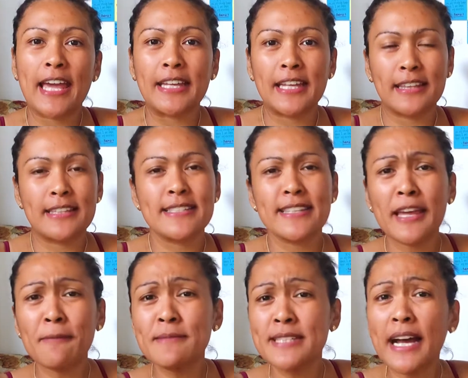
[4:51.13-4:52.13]
at the
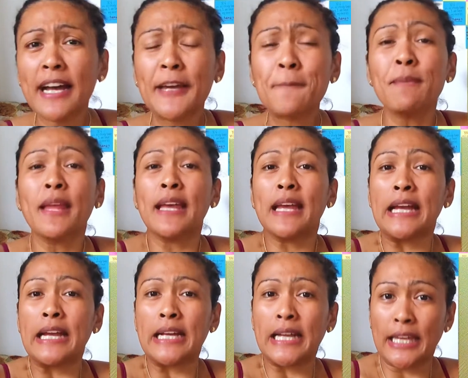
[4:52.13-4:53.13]
same time,
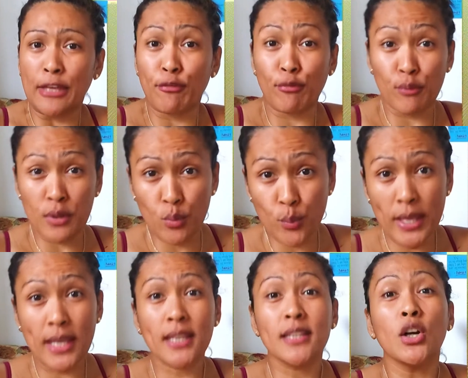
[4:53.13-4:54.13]
if we
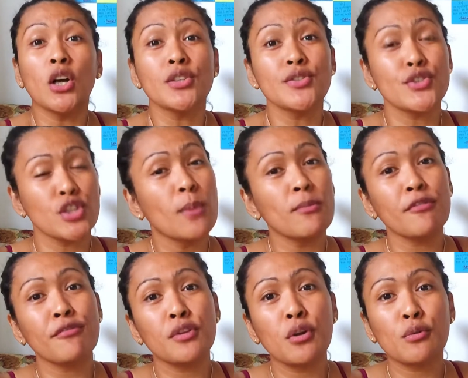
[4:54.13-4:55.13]
win on some of
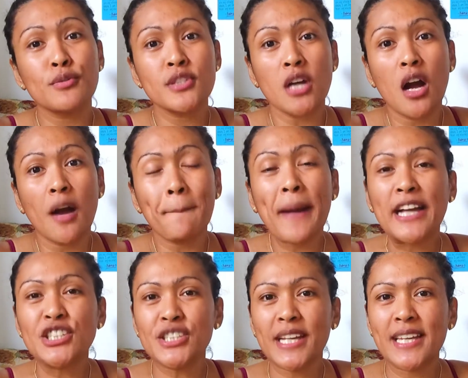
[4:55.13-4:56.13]
those
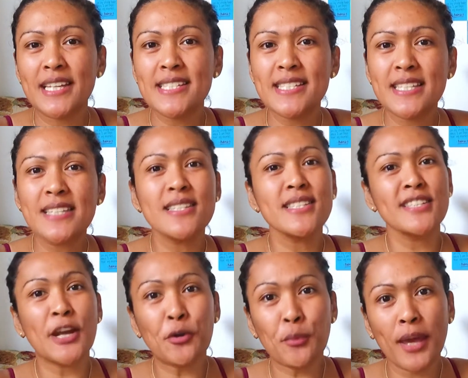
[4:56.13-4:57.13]
pageants, this is
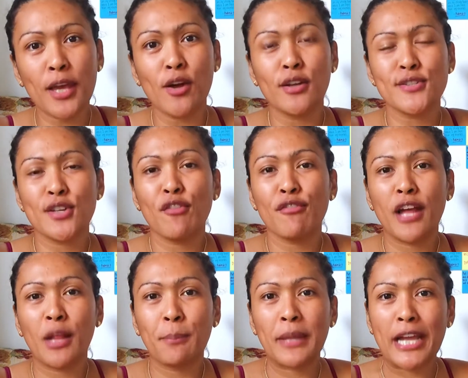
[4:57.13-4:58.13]
our way also of
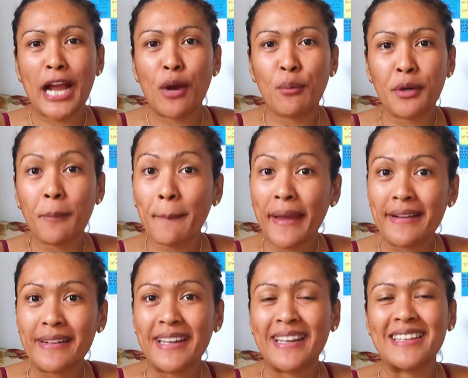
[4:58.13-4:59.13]
helping our
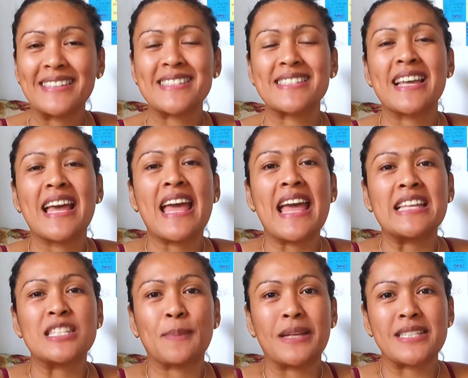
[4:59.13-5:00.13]
parents,
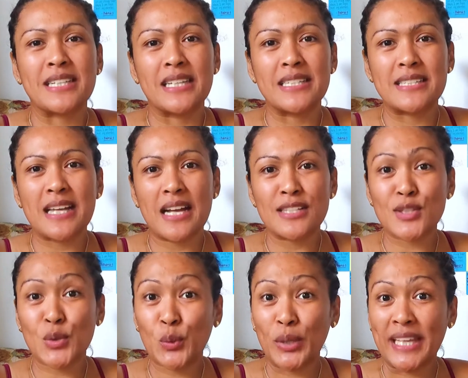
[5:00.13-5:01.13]
especially sa
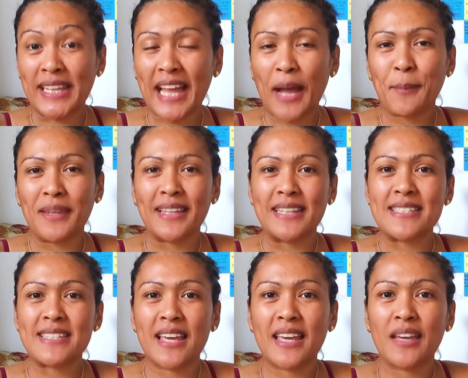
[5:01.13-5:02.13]
schooling namin,
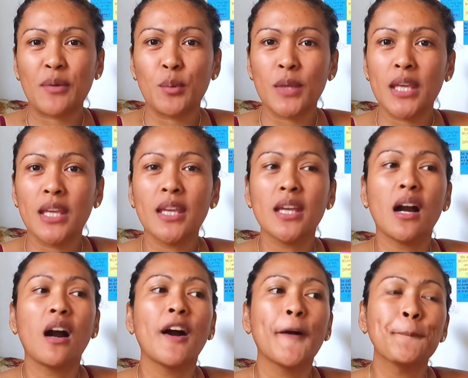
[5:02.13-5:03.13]
kasi we
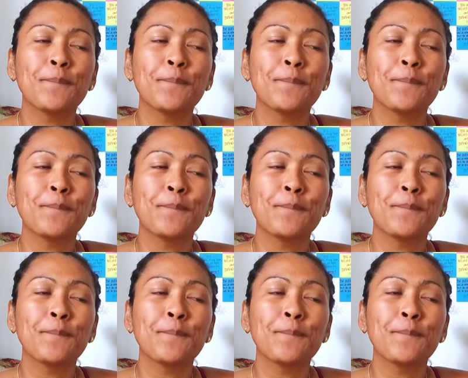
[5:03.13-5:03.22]
all